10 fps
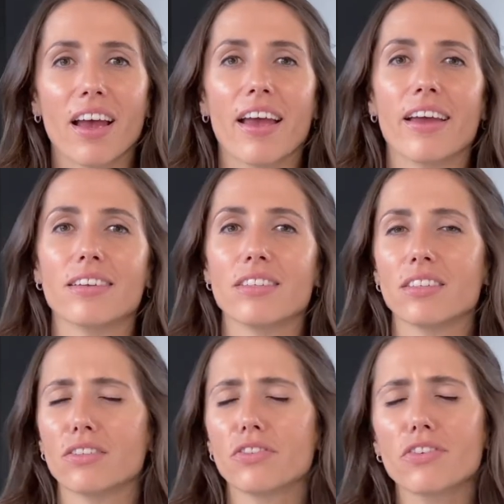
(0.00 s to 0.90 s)
And,
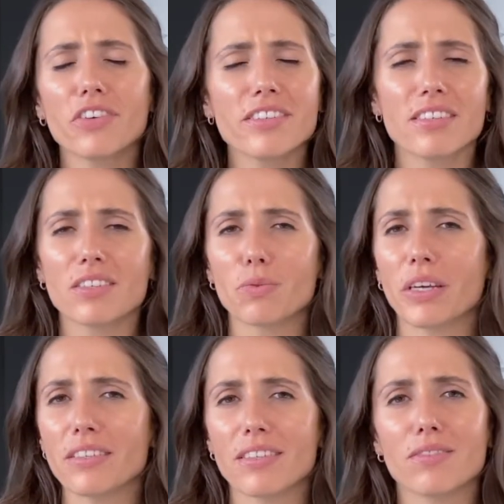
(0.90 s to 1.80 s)
for the first 6
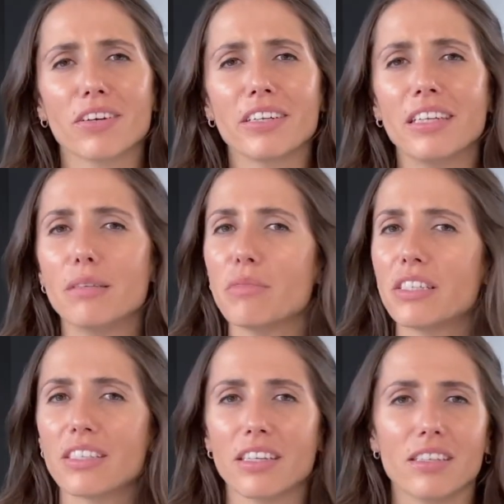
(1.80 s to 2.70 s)
weeks, there's very
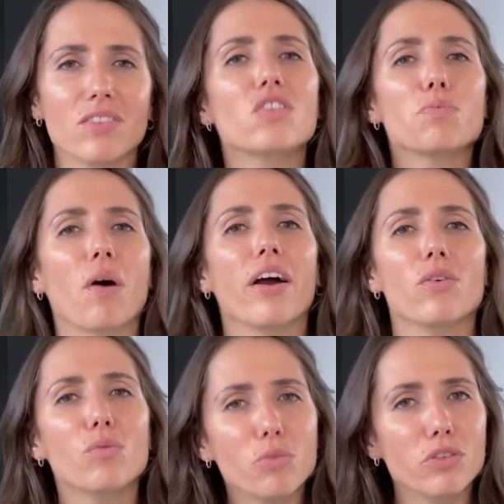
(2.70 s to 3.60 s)
limited
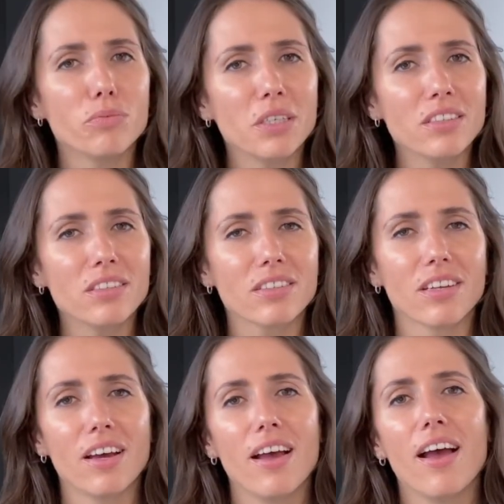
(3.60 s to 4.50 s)
spinal
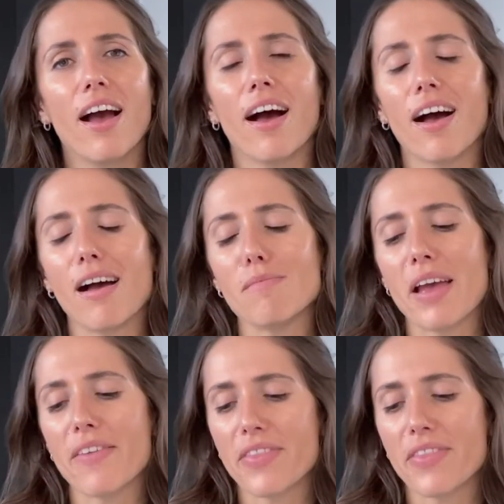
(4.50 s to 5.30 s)
movement. And